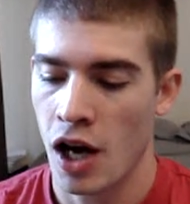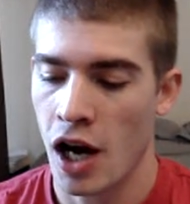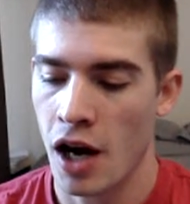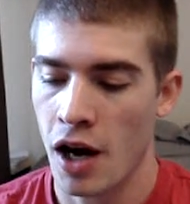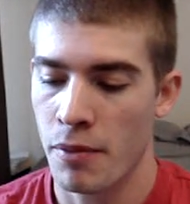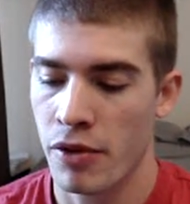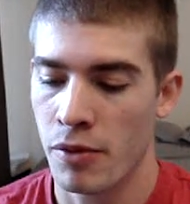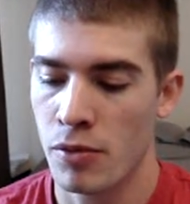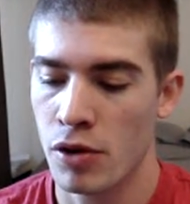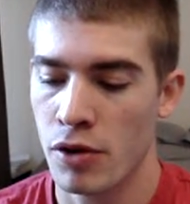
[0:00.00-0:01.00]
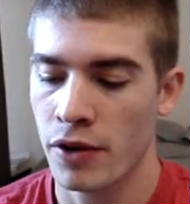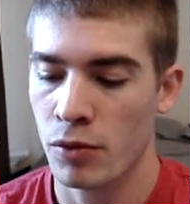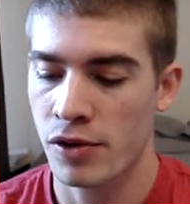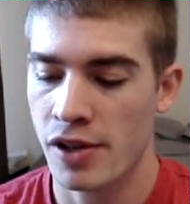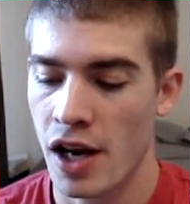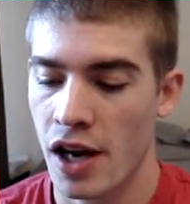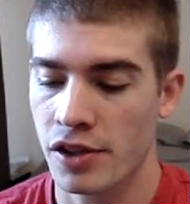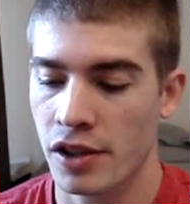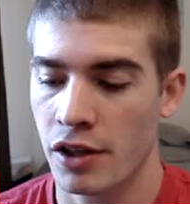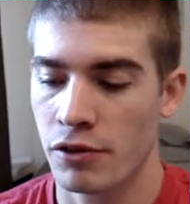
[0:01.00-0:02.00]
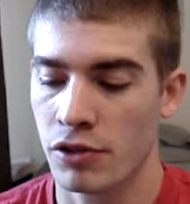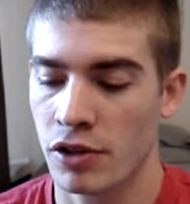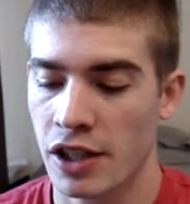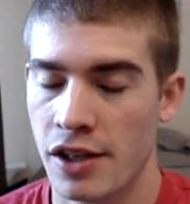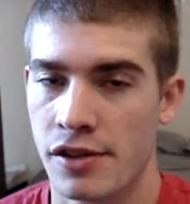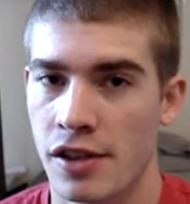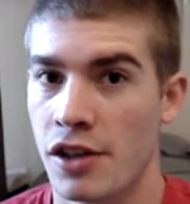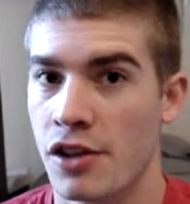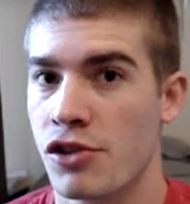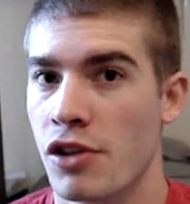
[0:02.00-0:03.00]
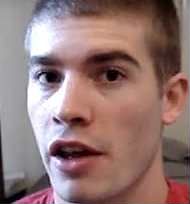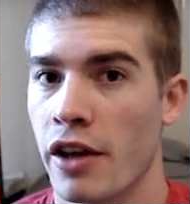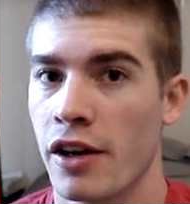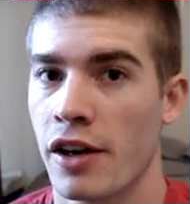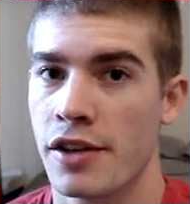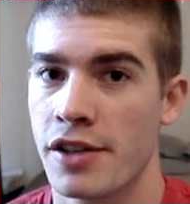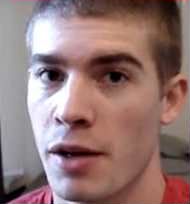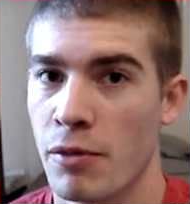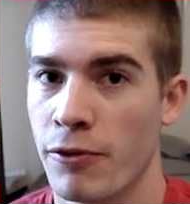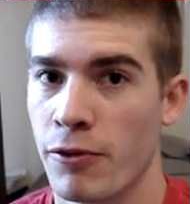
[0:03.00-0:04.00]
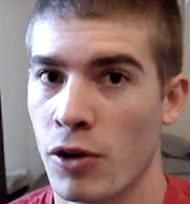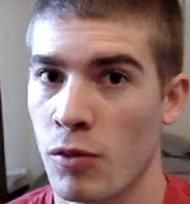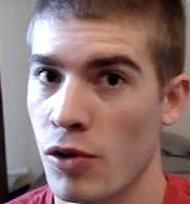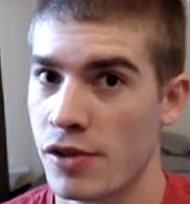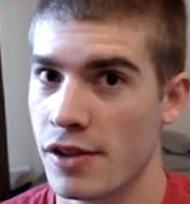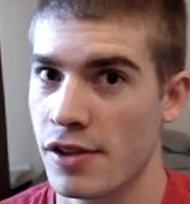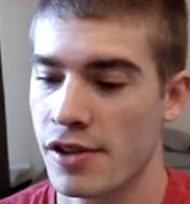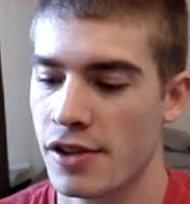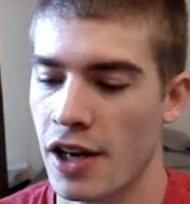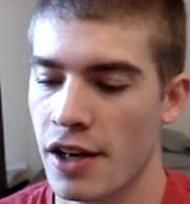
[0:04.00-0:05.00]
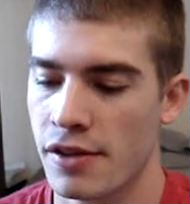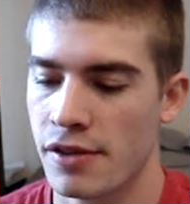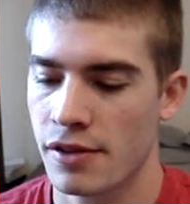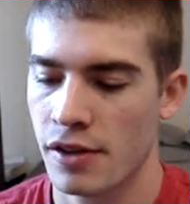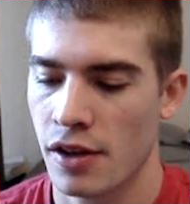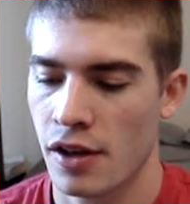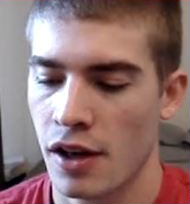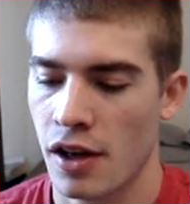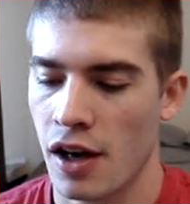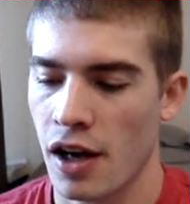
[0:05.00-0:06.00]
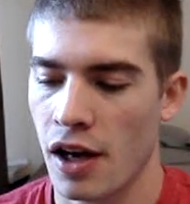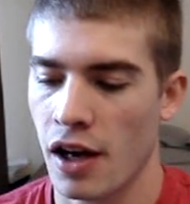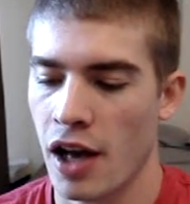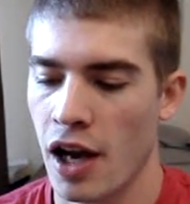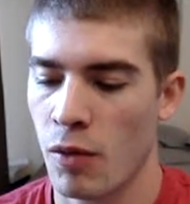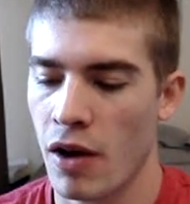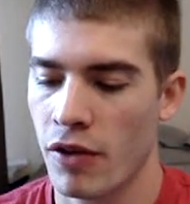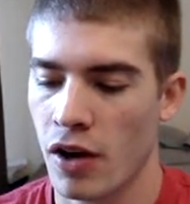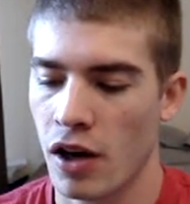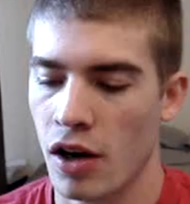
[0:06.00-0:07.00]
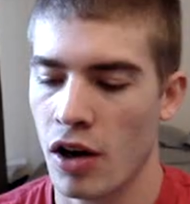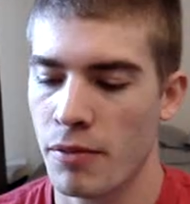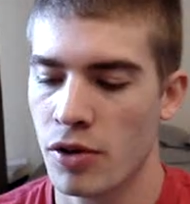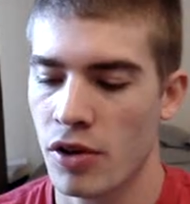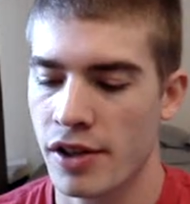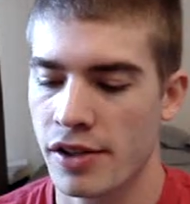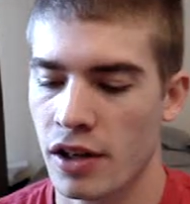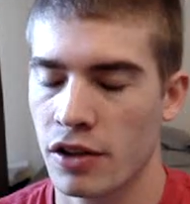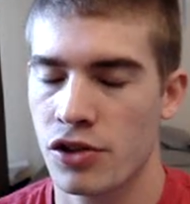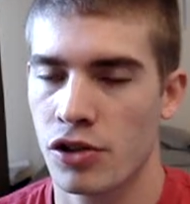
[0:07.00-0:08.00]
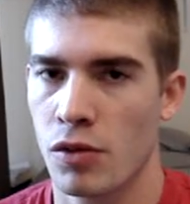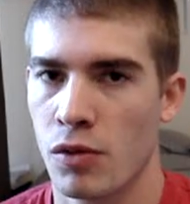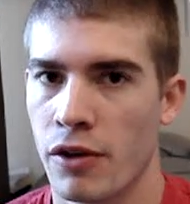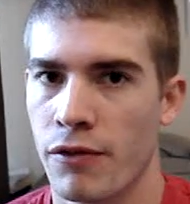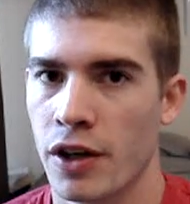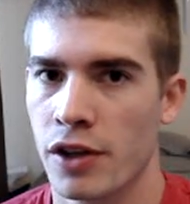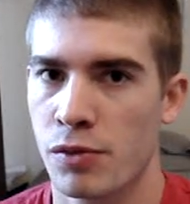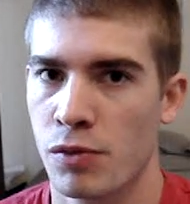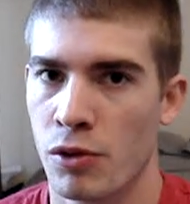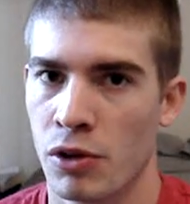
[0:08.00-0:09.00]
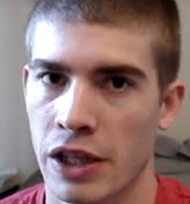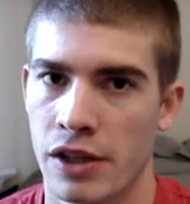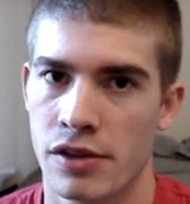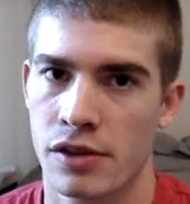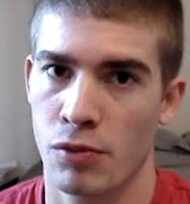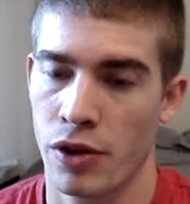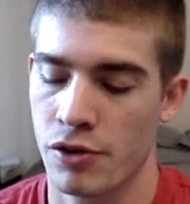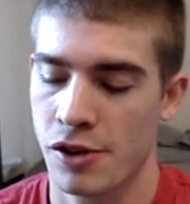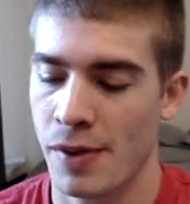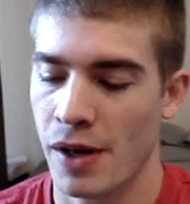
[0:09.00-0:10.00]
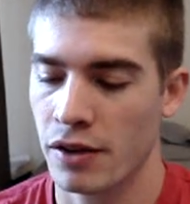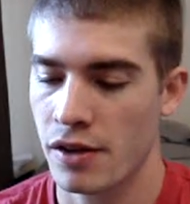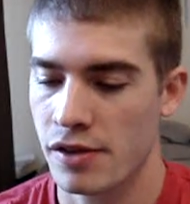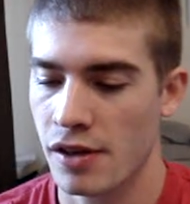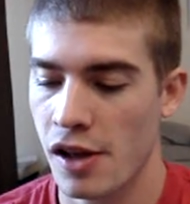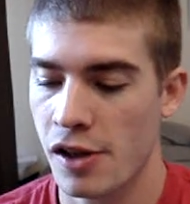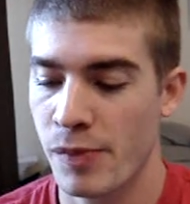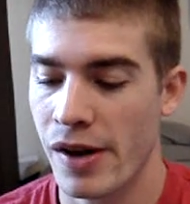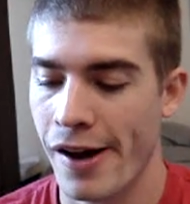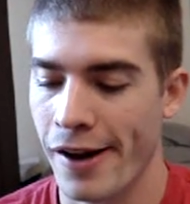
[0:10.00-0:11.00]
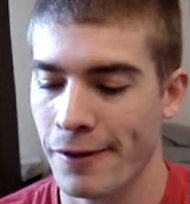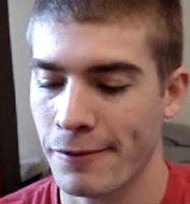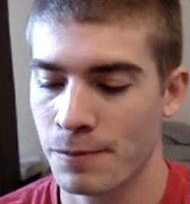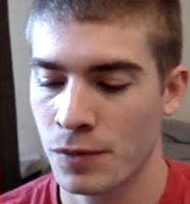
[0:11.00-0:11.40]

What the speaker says: The movie was actually released in Australia a day before it was in the States. However, I'm not exactly sure when the figures were released with respect to the States, but hey,